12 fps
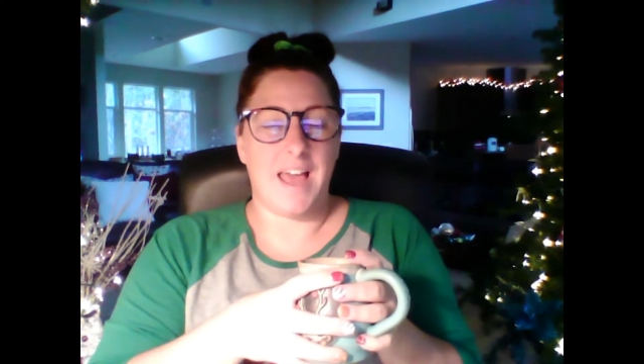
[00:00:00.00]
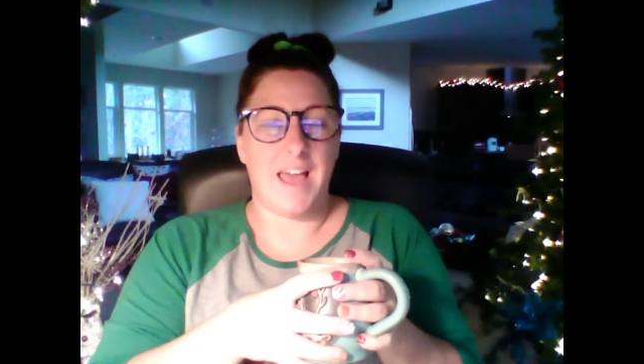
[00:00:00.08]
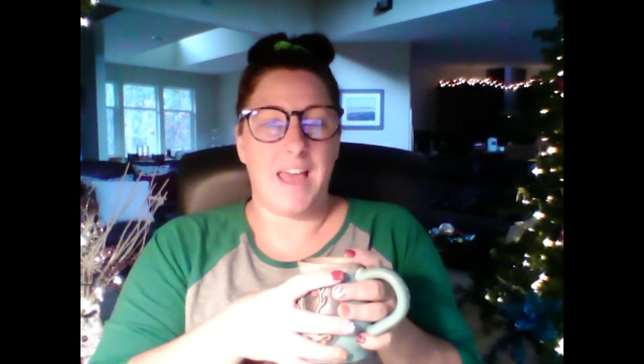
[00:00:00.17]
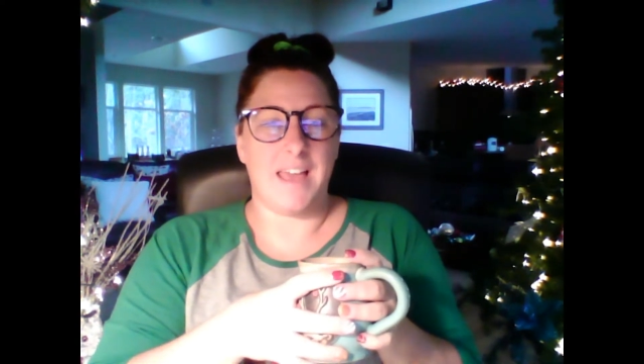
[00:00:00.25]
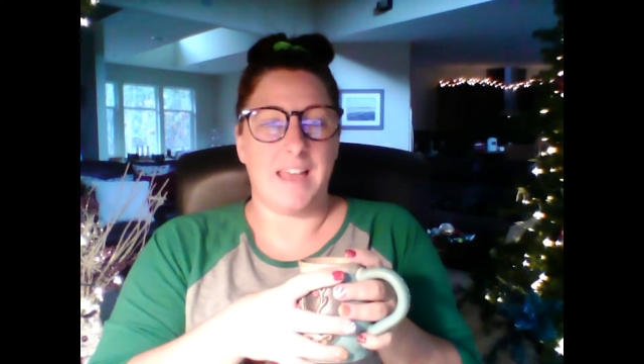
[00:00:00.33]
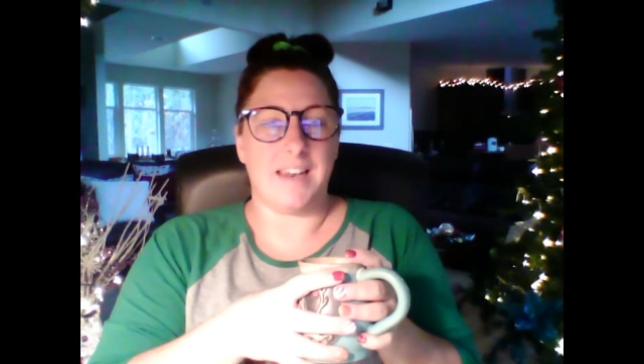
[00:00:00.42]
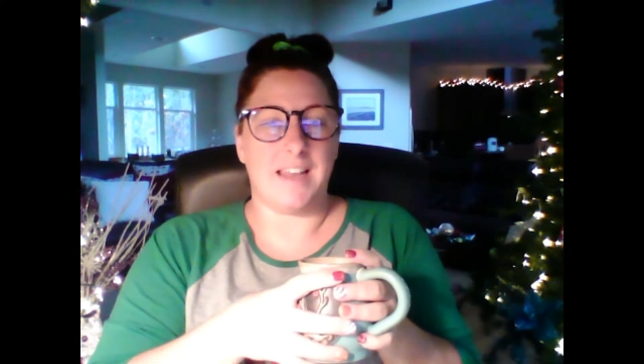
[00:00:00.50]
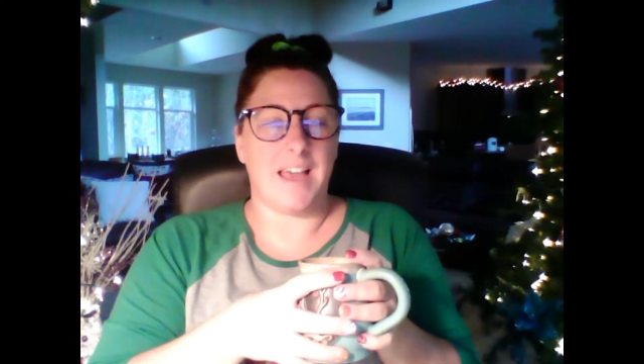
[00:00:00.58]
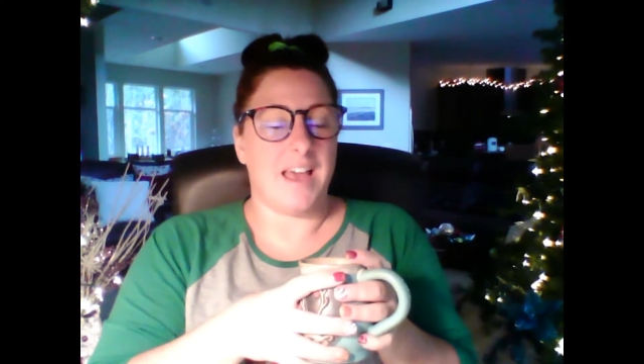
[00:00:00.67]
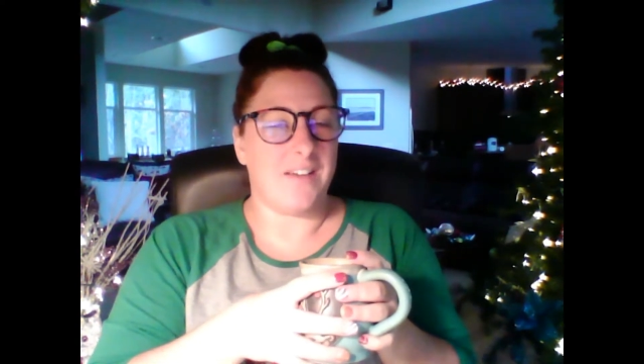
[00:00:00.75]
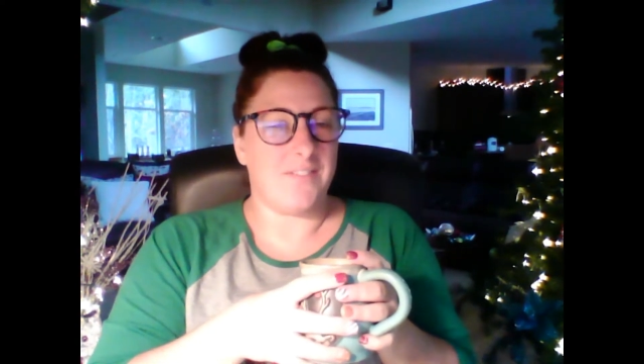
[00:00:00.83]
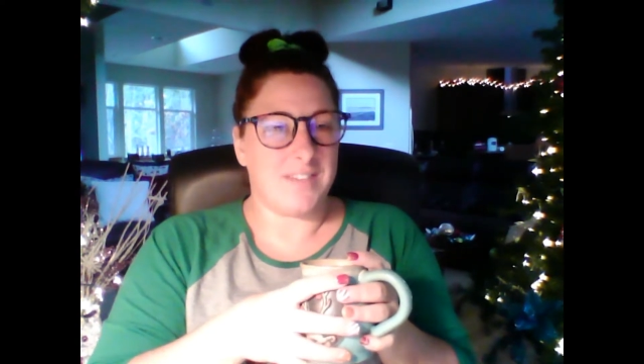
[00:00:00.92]
and I
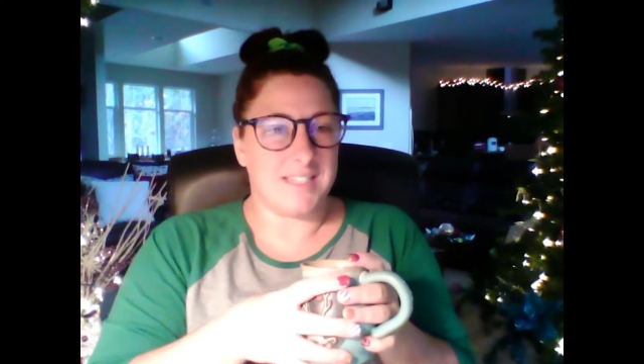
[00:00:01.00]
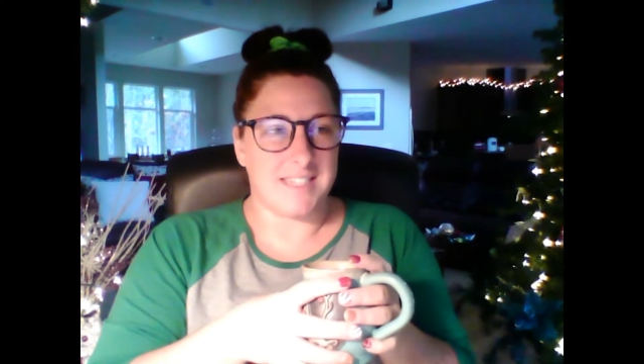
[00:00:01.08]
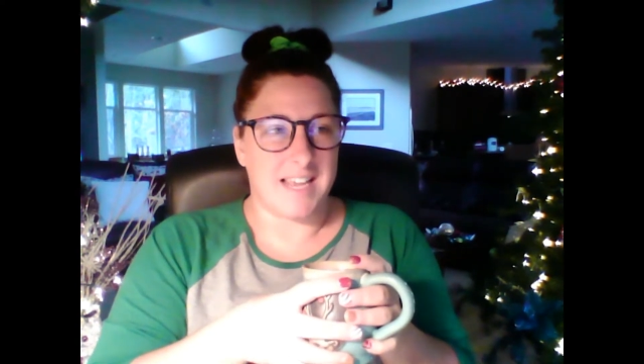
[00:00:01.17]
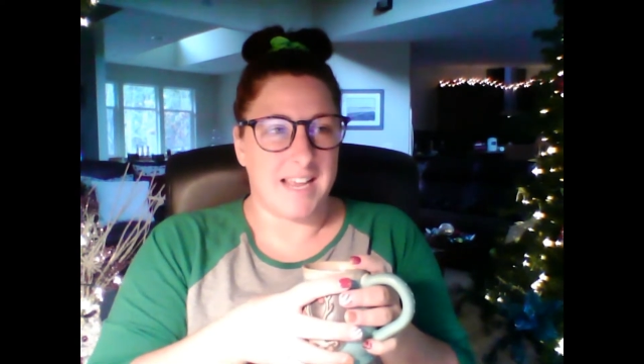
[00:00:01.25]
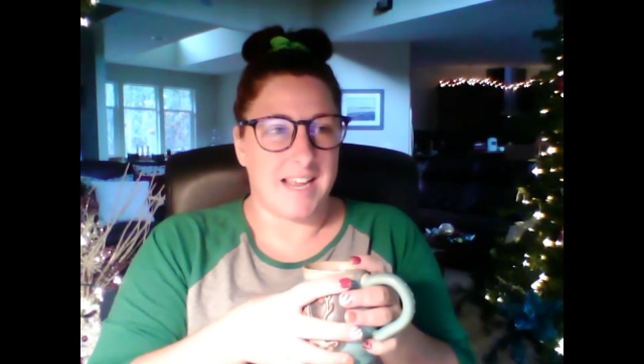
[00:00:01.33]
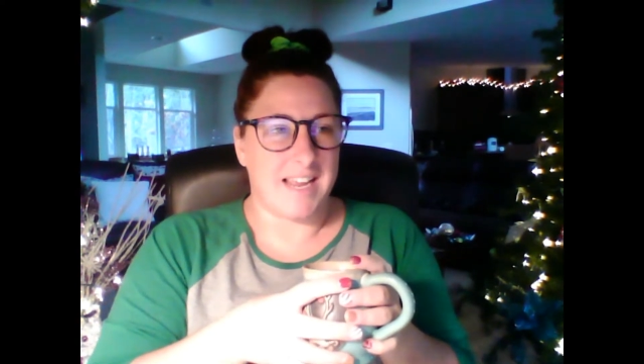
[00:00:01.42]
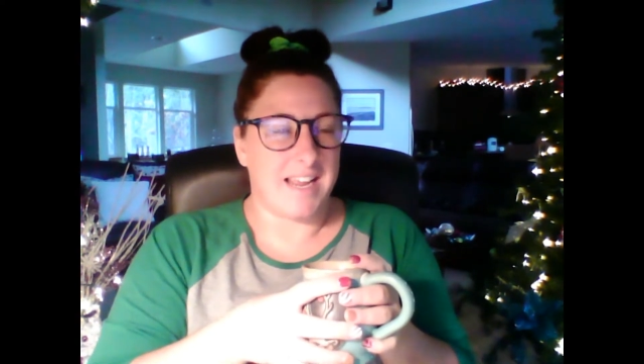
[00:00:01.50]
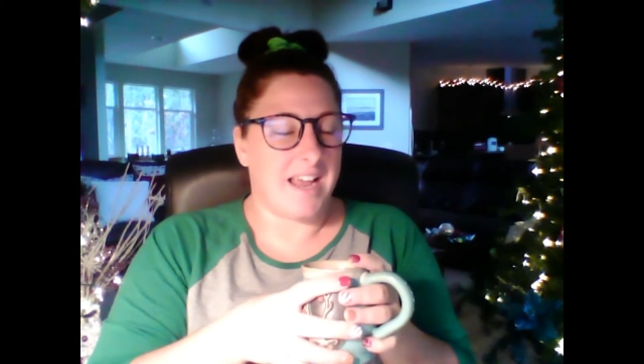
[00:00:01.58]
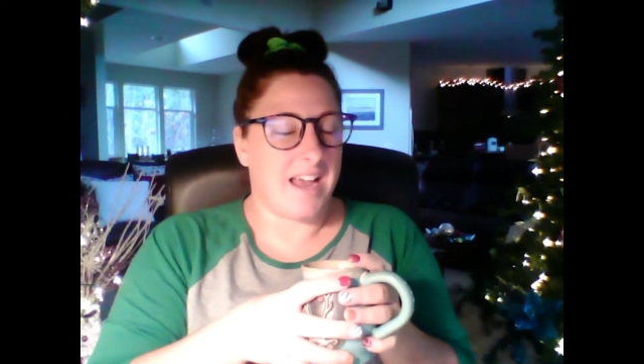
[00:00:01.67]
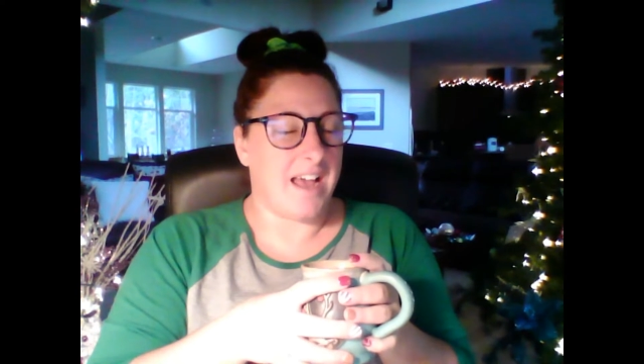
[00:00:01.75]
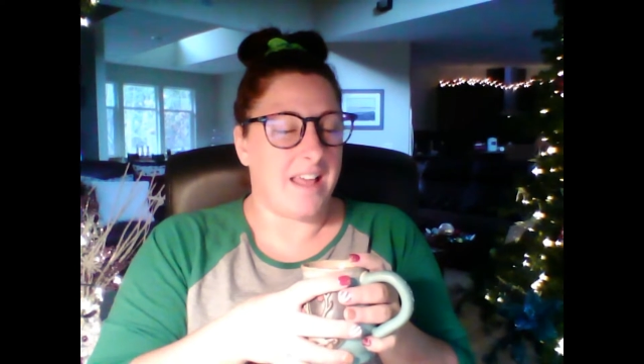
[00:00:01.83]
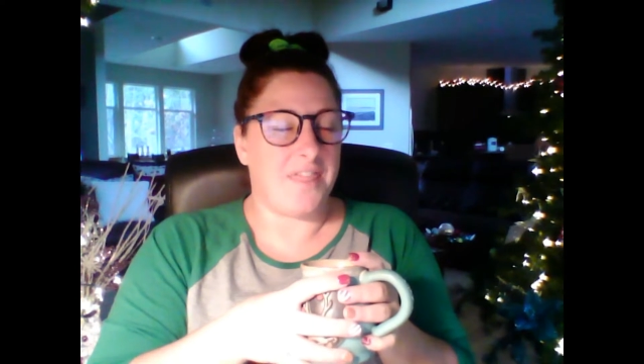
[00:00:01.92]
have to say
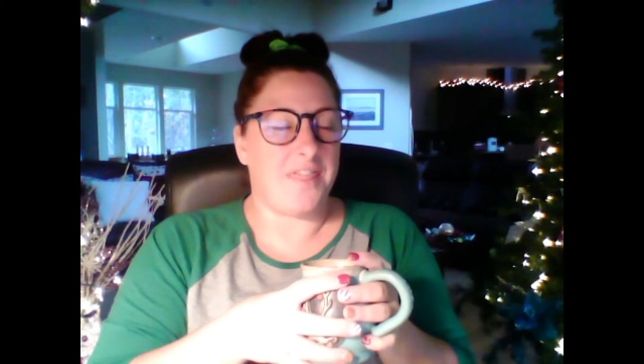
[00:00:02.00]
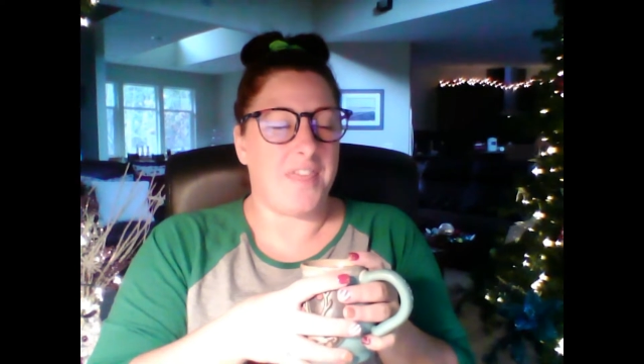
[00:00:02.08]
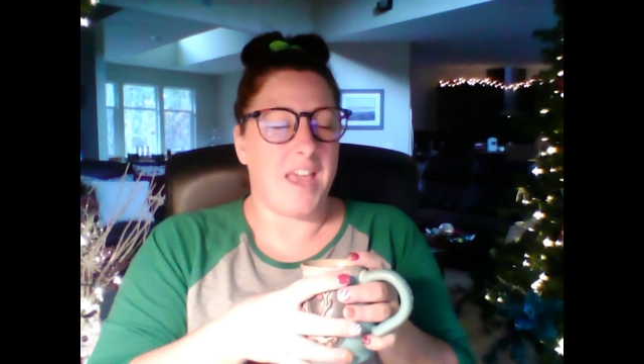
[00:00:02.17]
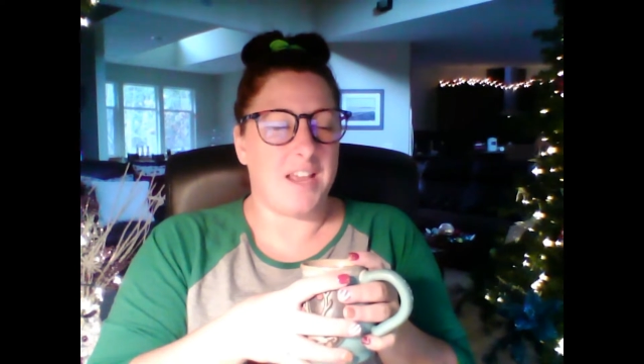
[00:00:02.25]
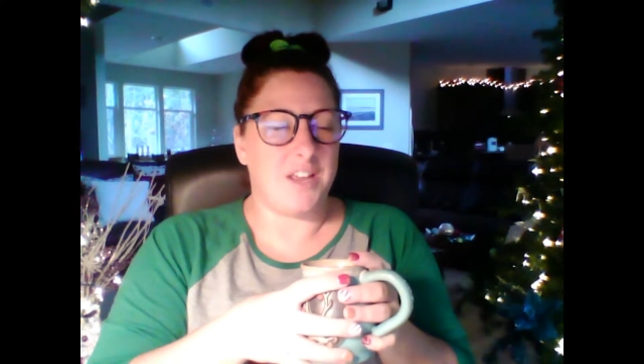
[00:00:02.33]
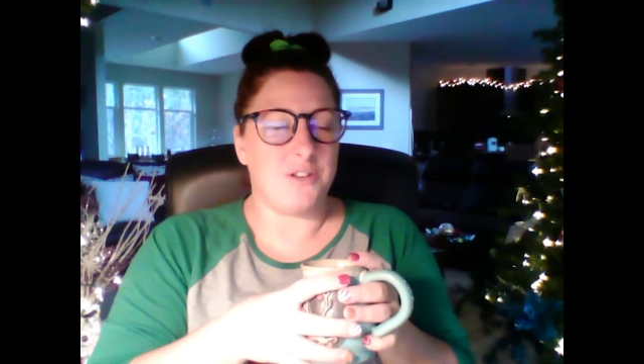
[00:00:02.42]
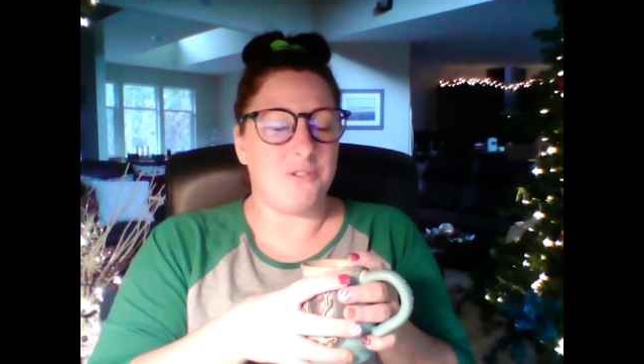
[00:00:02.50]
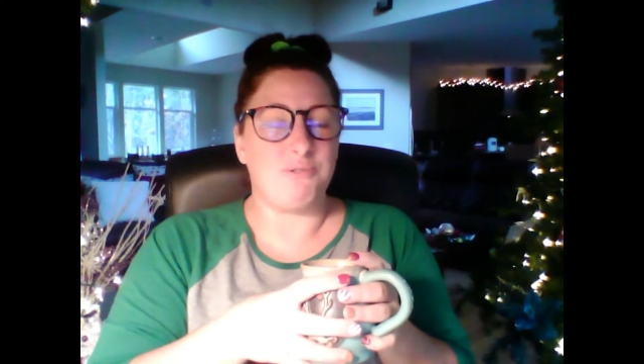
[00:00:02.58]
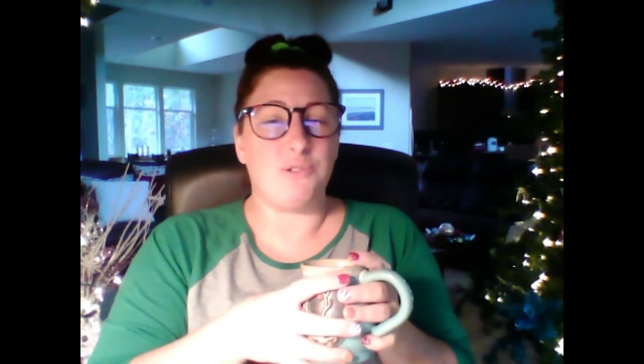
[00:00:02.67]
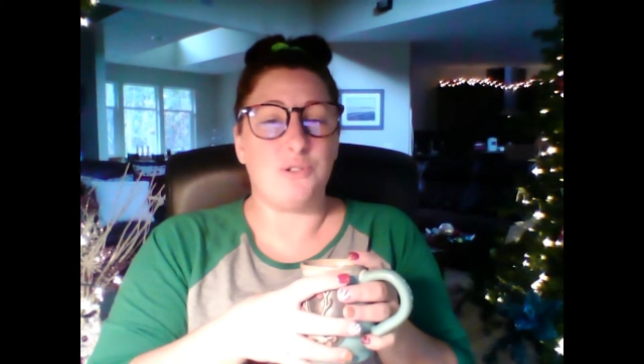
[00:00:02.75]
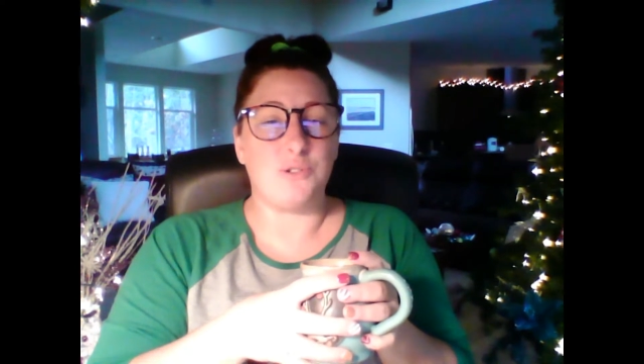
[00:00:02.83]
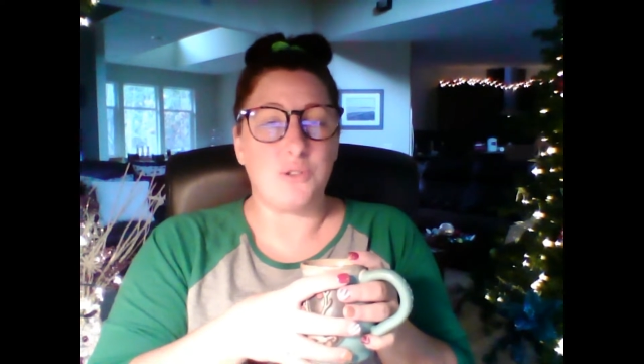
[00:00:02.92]
thank you
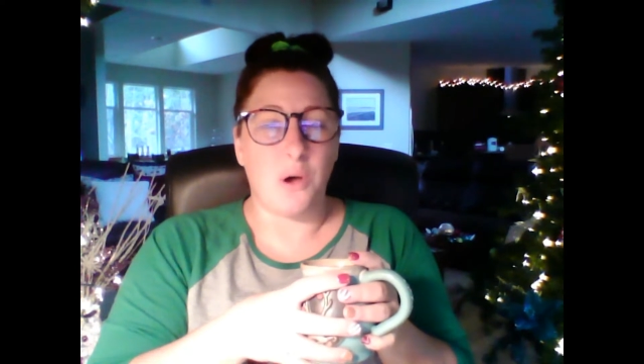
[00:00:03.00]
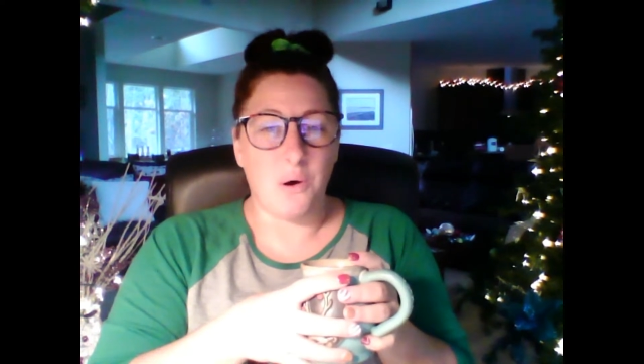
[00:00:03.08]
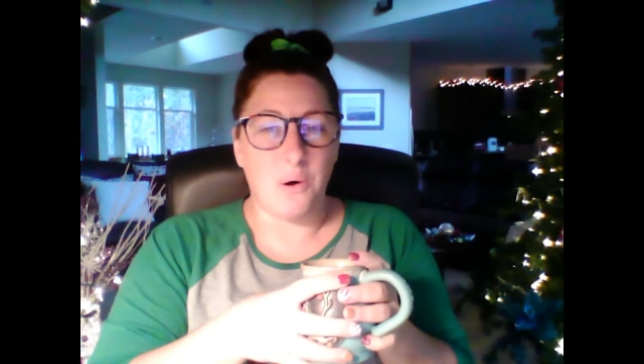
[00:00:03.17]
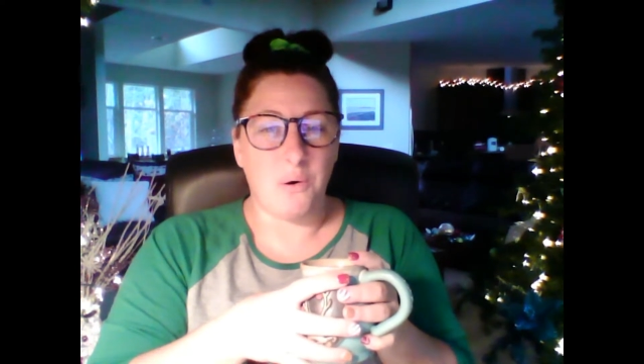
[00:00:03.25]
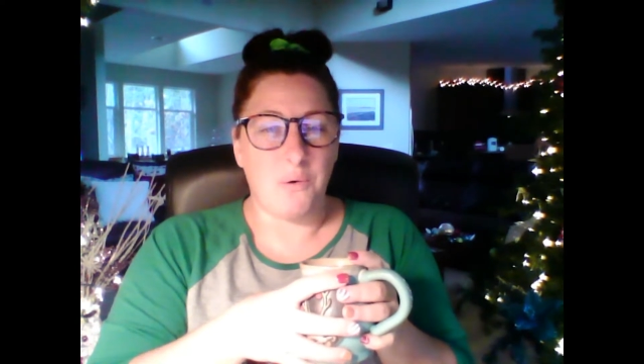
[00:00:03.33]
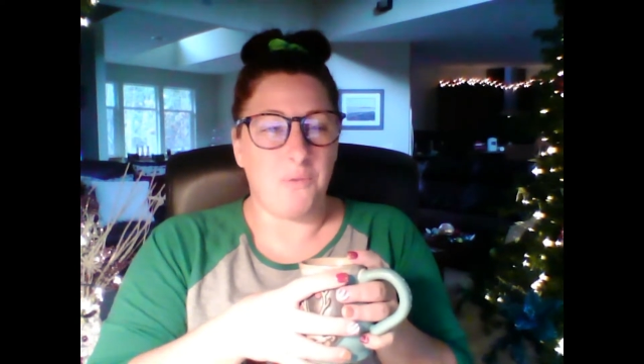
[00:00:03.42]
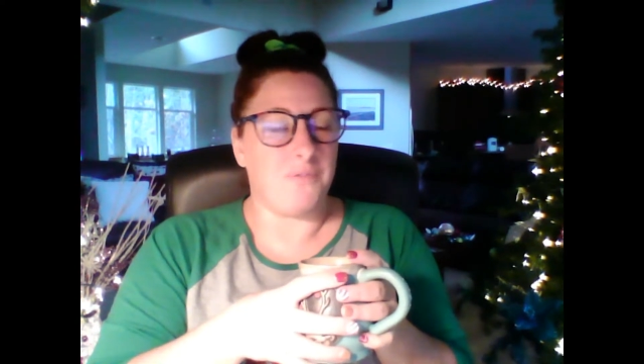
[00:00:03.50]
so